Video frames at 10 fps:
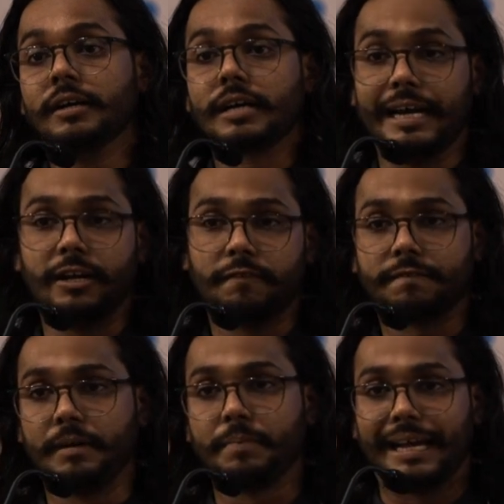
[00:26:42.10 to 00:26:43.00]
kind of
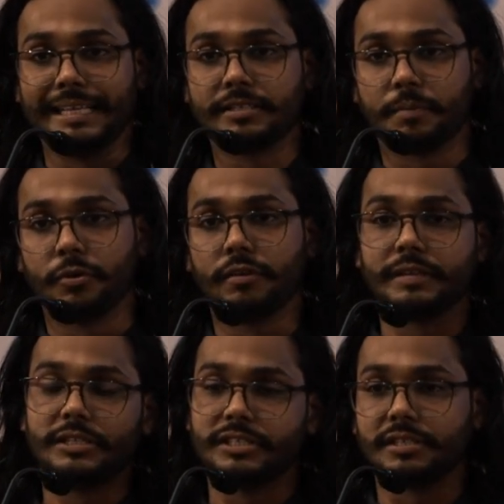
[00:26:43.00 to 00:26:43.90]
plugin support
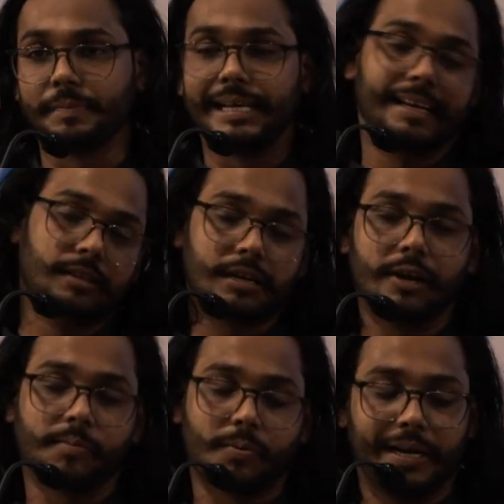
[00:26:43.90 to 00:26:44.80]
with the GCP and other
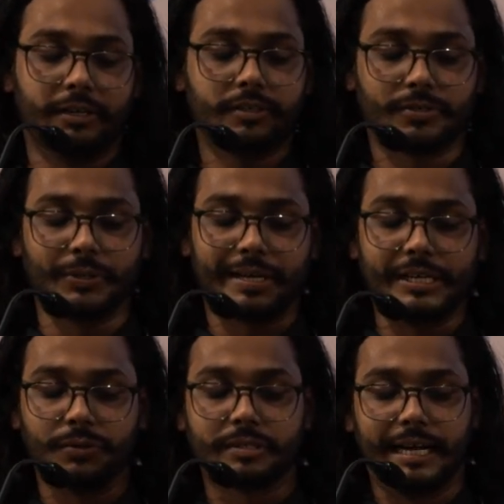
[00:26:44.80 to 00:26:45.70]
cloud providers, so you can
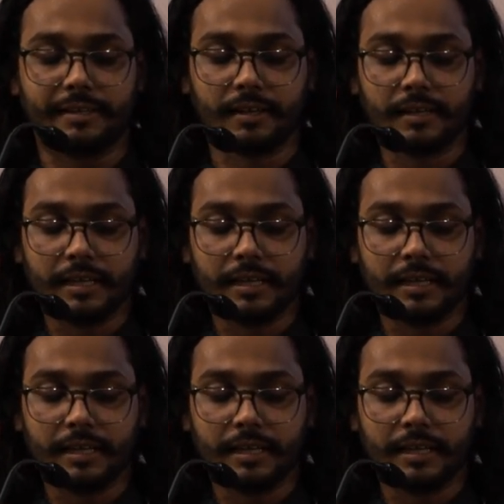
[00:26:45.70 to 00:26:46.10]
use that.